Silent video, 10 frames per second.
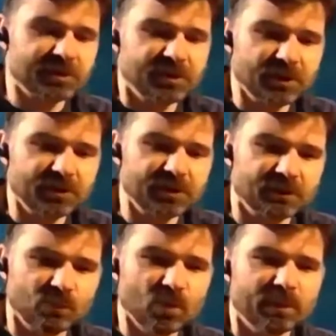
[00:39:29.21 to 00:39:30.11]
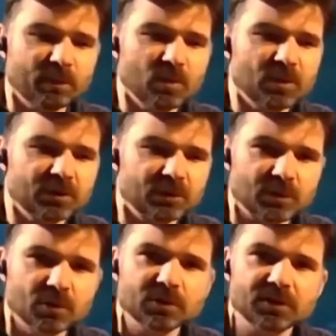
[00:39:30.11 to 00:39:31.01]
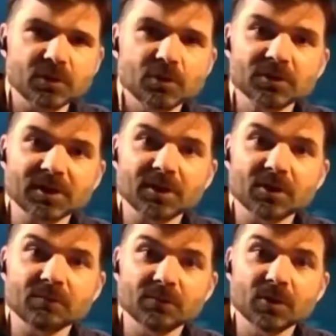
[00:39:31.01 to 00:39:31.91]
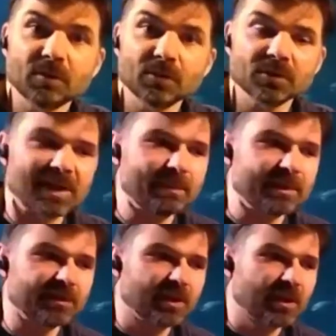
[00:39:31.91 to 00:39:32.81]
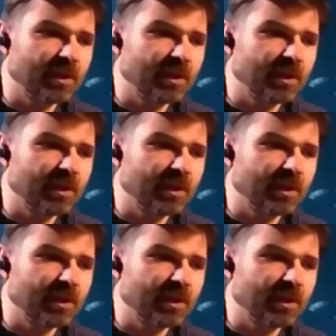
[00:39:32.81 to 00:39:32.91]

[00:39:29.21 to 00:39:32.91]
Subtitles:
surges of warmer water are causing a lot more damage.